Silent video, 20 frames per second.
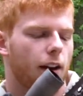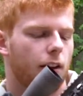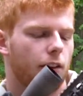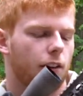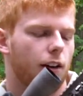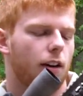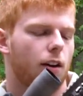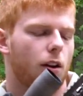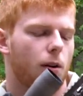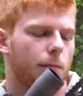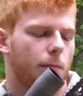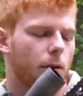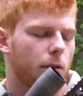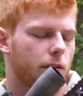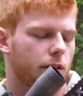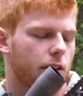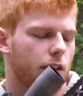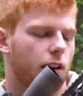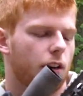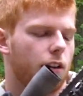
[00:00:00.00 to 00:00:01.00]
On there I'll
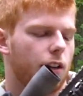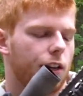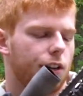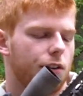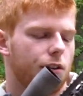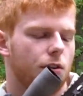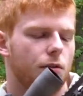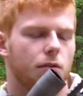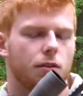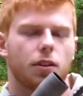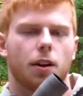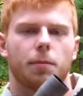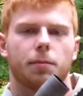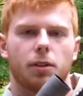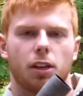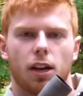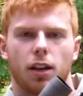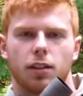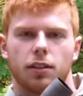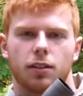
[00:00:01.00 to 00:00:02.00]
post kind of like news
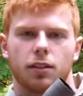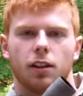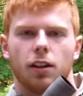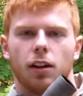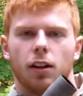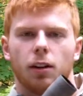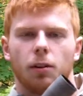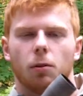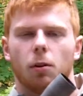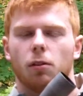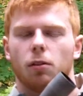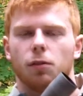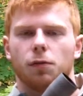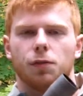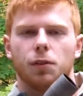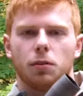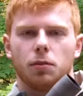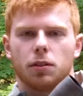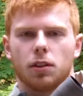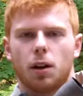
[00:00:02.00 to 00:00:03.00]
updates, what
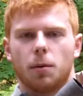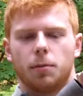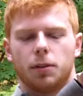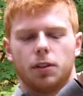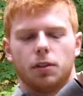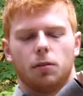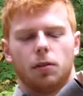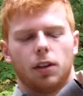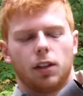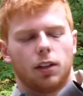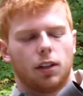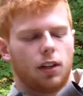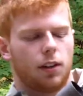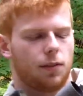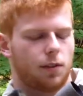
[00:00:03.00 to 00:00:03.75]
reviews I'll be doing.